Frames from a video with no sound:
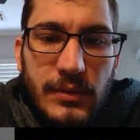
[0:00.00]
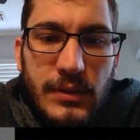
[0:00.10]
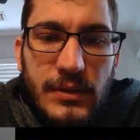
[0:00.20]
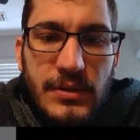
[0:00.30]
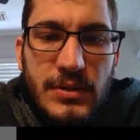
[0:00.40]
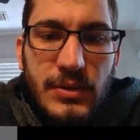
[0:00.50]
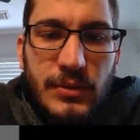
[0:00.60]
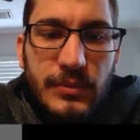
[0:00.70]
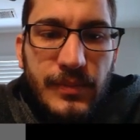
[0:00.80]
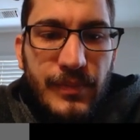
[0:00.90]
is
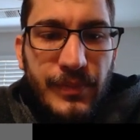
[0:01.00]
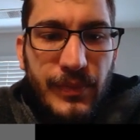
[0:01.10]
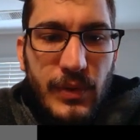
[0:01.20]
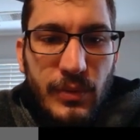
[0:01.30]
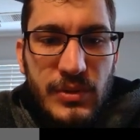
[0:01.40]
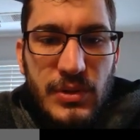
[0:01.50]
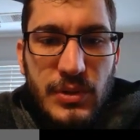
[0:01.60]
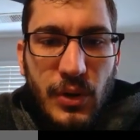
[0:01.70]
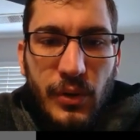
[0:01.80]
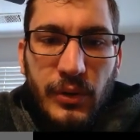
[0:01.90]
2. What's the
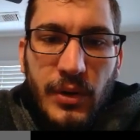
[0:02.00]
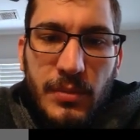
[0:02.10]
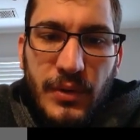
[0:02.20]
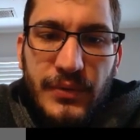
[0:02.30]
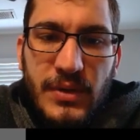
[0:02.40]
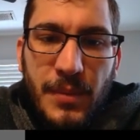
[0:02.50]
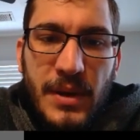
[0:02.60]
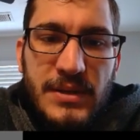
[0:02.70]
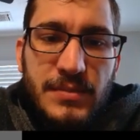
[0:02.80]
total number of subnets?